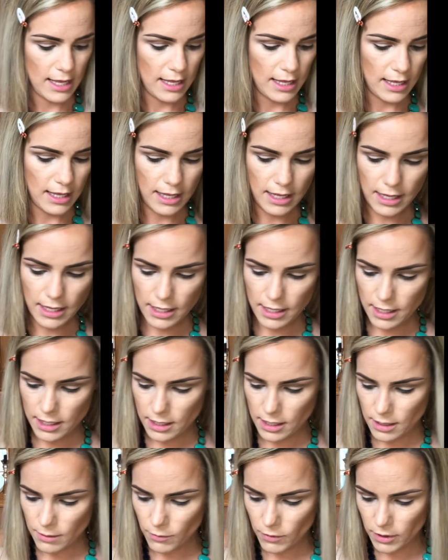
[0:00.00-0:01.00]
and
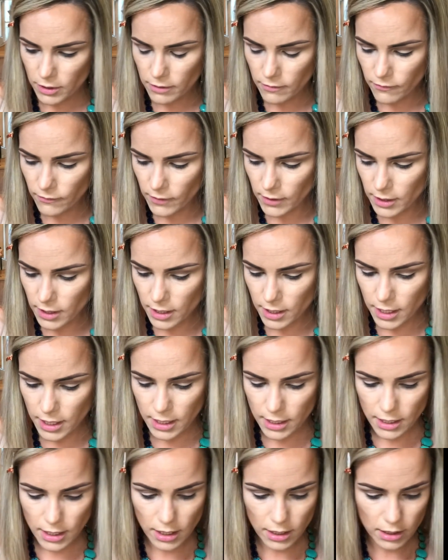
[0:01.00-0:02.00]
I want to find
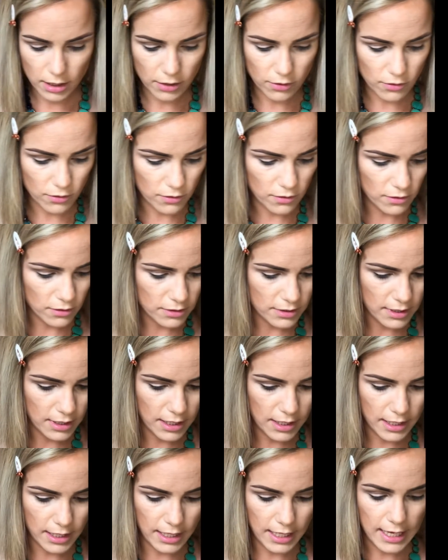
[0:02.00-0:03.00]
a little
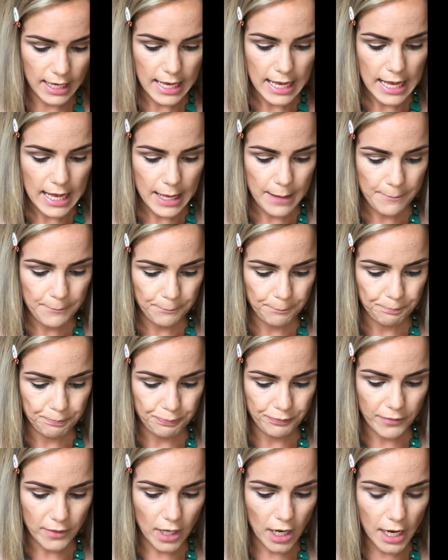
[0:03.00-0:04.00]
tiny,
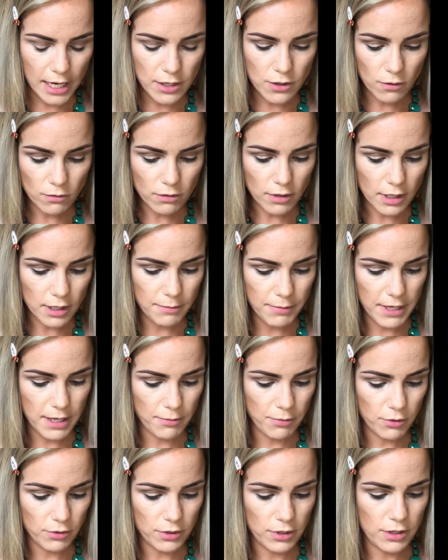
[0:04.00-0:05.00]
I know a lot of
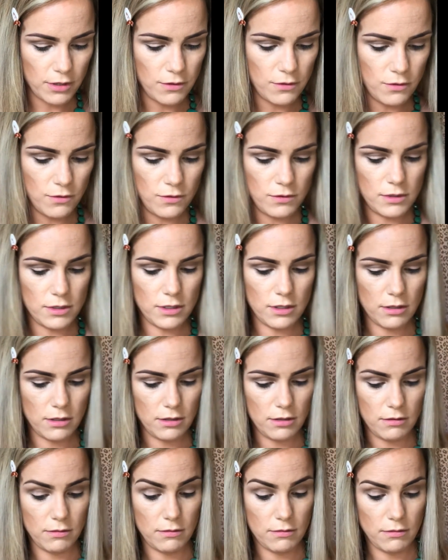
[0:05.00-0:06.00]
people use
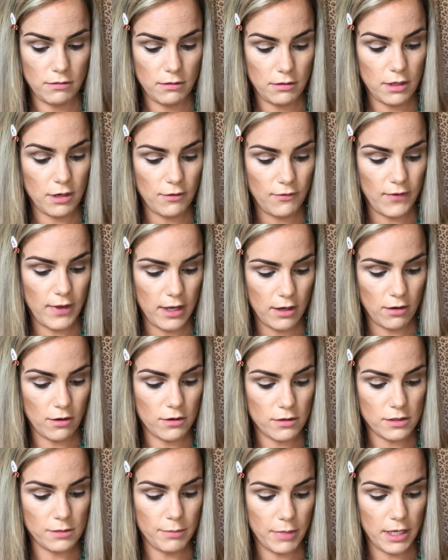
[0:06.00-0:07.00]
their
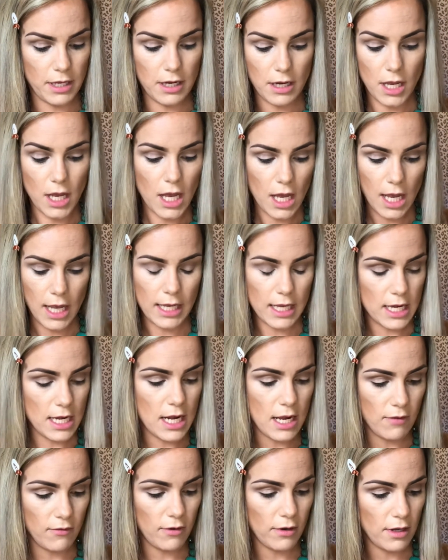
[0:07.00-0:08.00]
fingers, but I can
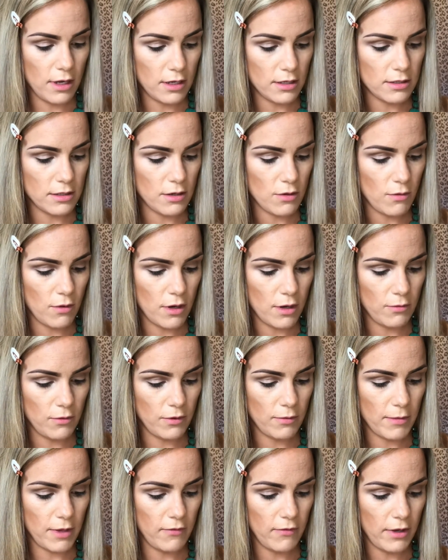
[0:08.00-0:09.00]
never get it to go on with
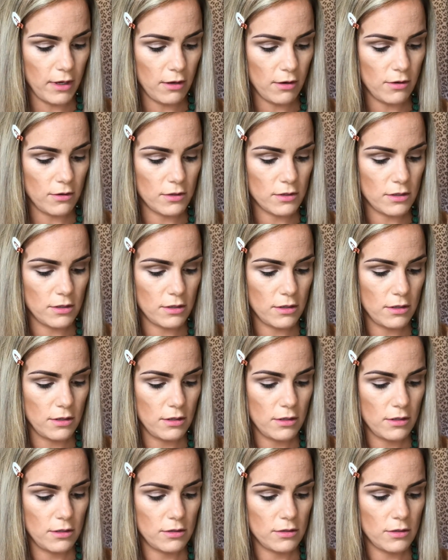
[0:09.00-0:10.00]
my fingers.
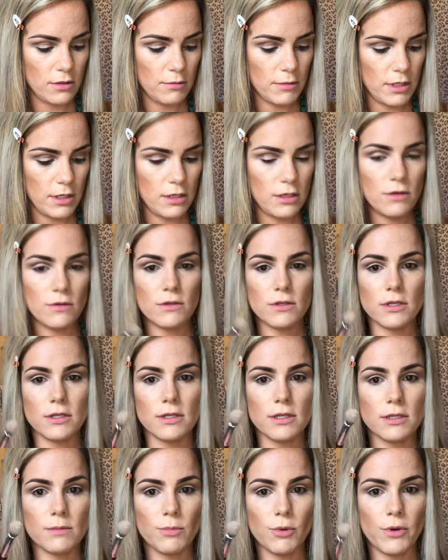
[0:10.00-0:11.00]
I'm gonna use just
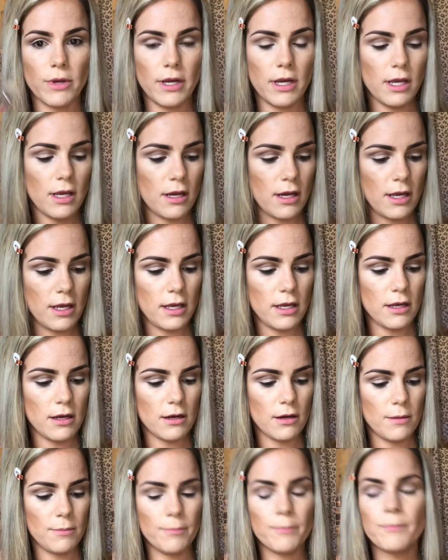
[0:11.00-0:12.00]
this pointy guy here,